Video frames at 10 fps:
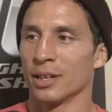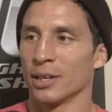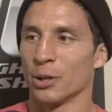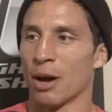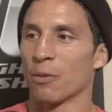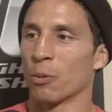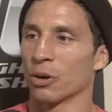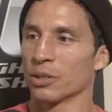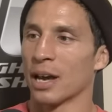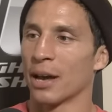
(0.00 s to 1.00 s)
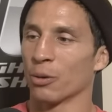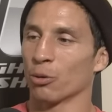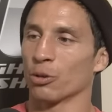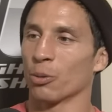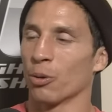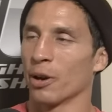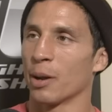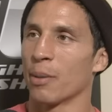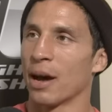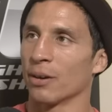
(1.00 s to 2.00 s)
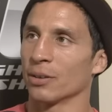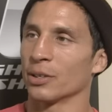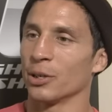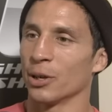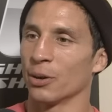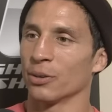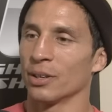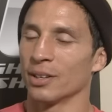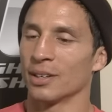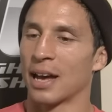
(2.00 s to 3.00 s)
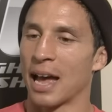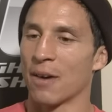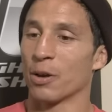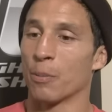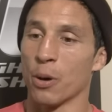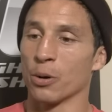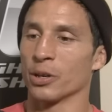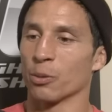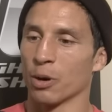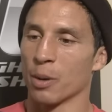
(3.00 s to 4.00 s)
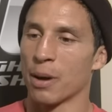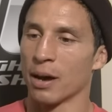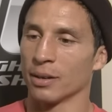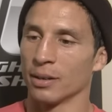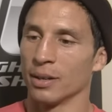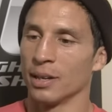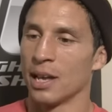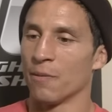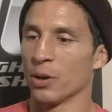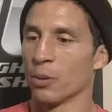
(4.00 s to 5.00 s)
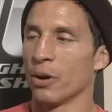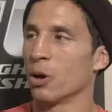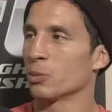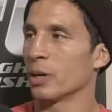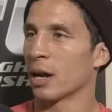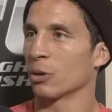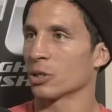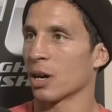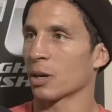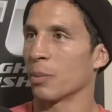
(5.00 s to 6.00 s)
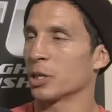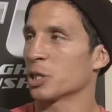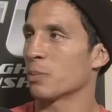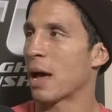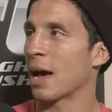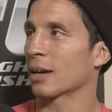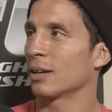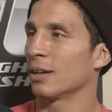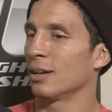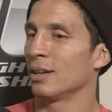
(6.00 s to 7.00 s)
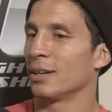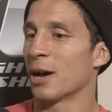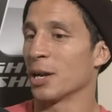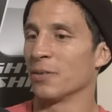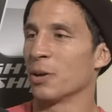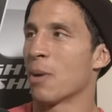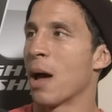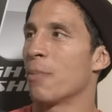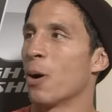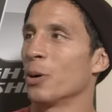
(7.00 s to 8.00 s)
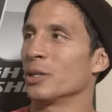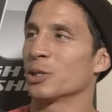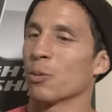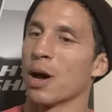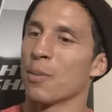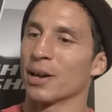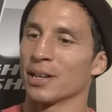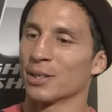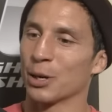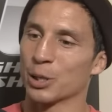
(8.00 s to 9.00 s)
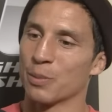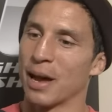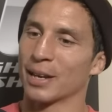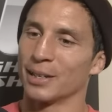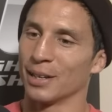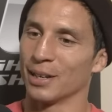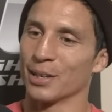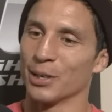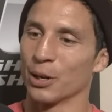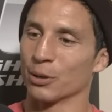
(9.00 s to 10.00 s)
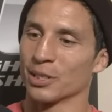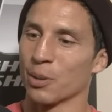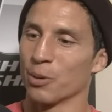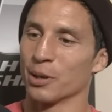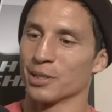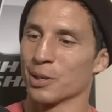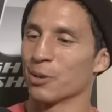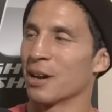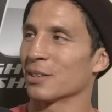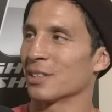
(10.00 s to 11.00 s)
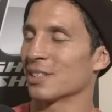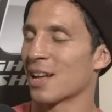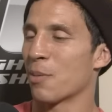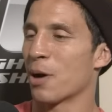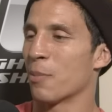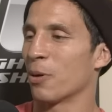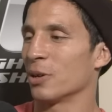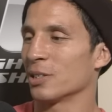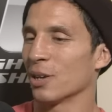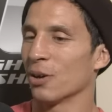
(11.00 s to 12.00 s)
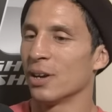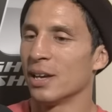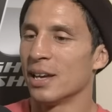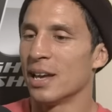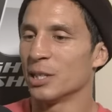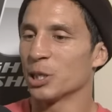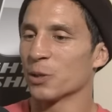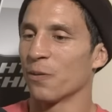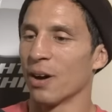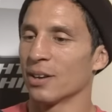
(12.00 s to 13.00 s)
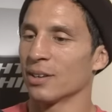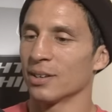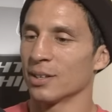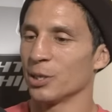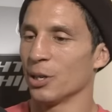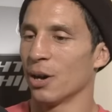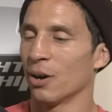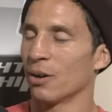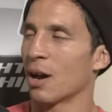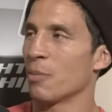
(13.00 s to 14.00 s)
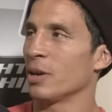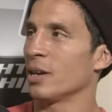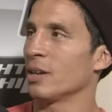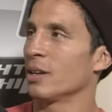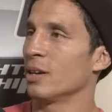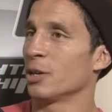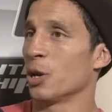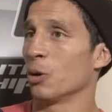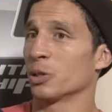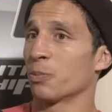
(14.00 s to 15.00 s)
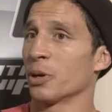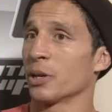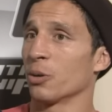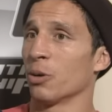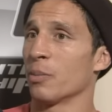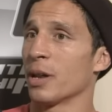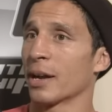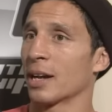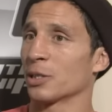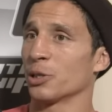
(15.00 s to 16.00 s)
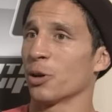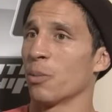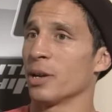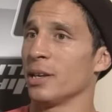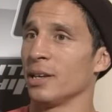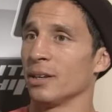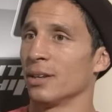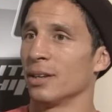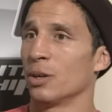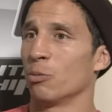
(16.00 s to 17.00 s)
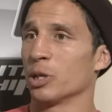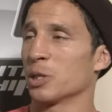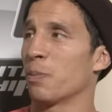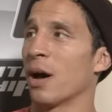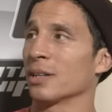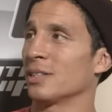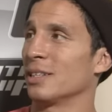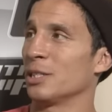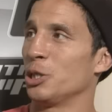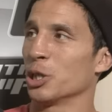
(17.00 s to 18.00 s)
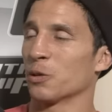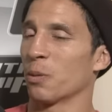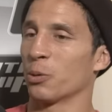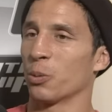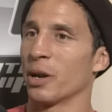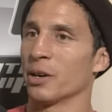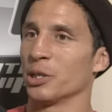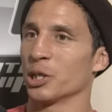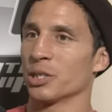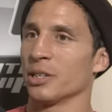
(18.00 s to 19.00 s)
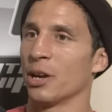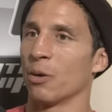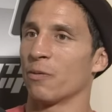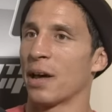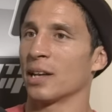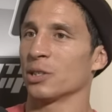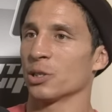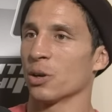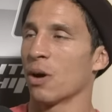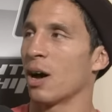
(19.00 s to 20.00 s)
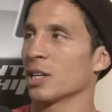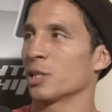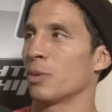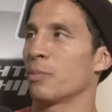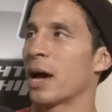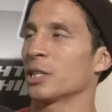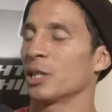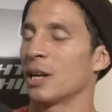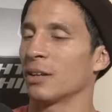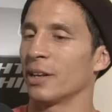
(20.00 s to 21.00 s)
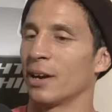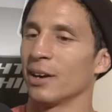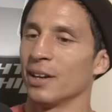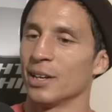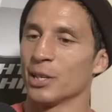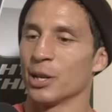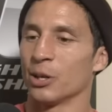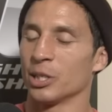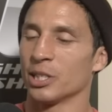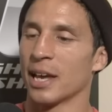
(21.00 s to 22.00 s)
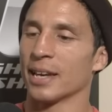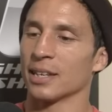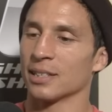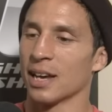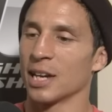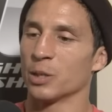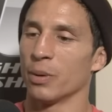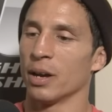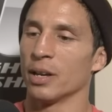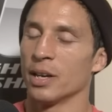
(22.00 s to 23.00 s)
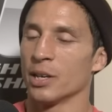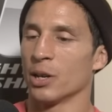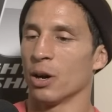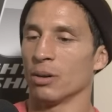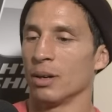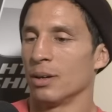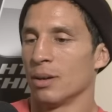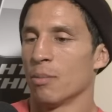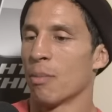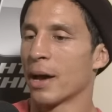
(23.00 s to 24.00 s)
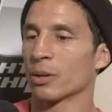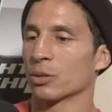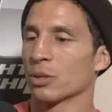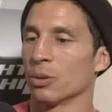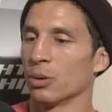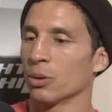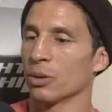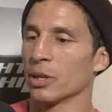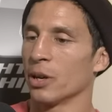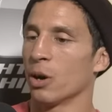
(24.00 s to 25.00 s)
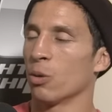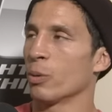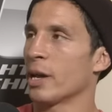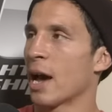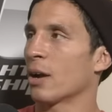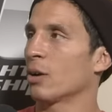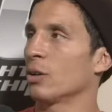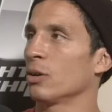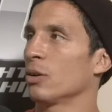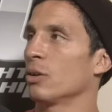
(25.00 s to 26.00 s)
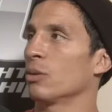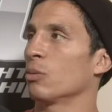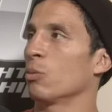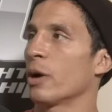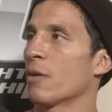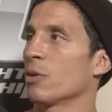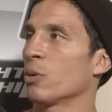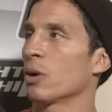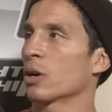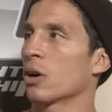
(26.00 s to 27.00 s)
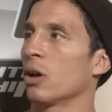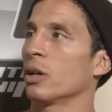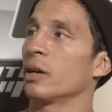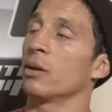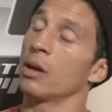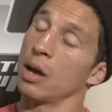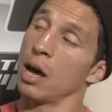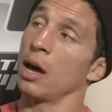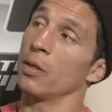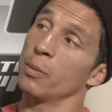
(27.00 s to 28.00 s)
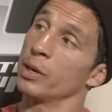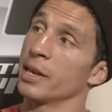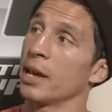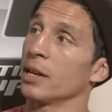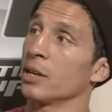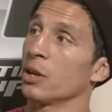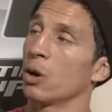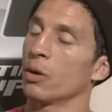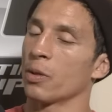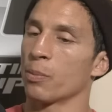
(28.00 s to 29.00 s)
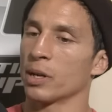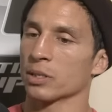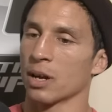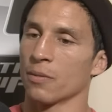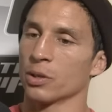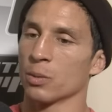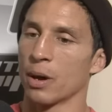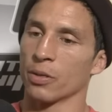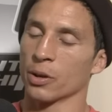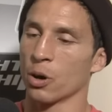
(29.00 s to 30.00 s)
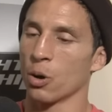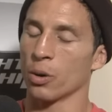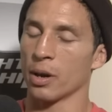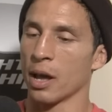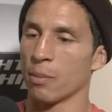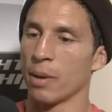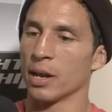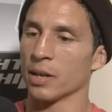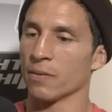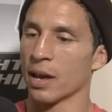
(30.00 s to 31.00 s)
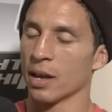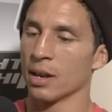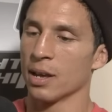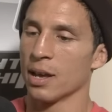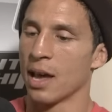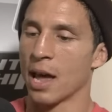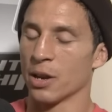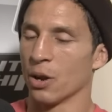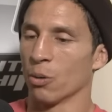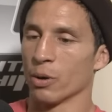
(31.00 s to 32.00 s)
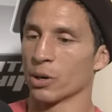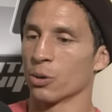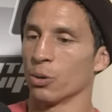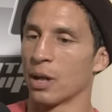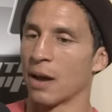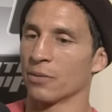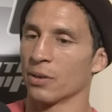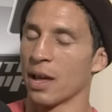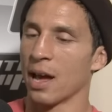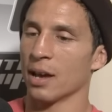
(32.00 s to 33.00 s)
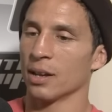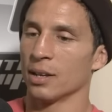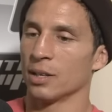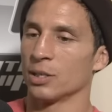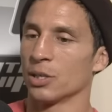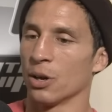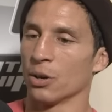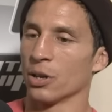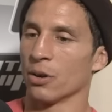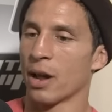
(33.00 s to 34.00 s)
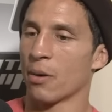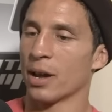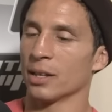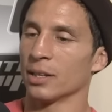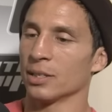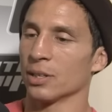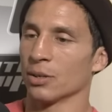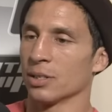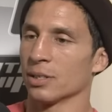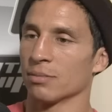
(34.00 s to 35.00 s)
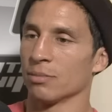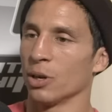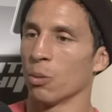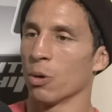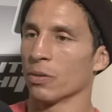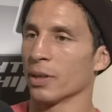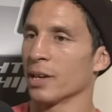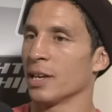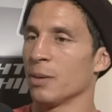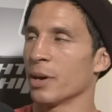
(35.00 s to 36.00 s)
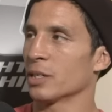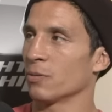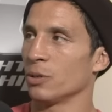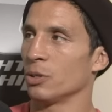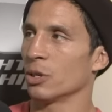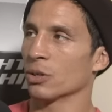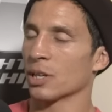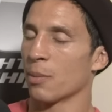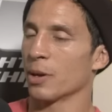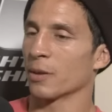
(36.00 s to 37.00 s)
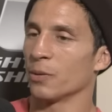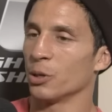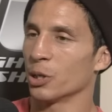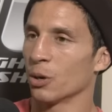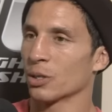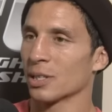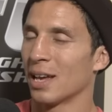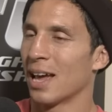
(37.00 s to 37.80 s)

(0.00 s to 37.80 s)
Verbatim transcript: You know, I have a world title to worry about. You know, I have an opponent to worry about. And if anyone knows me, I don't talk much smack not even to my opponent. So why am I going to talk smack to you know someone someone else that's not my opponent? So it's just fun, you know. I mean, you know, it was pretty cool. I mean, I got so many responses just from Twitter. Just you know, fans are so awesome and passionate out there. You know, just taking sides. But you know, Michael's cool. You know, we had our little whatever you want to call it uh, at the beginning. You know, at the press conference about the co and, and main event, and you know, we were cool after that so, you know, now we have this. So it's just, you know, one thing. He makes a few jokes. I make a few jokes.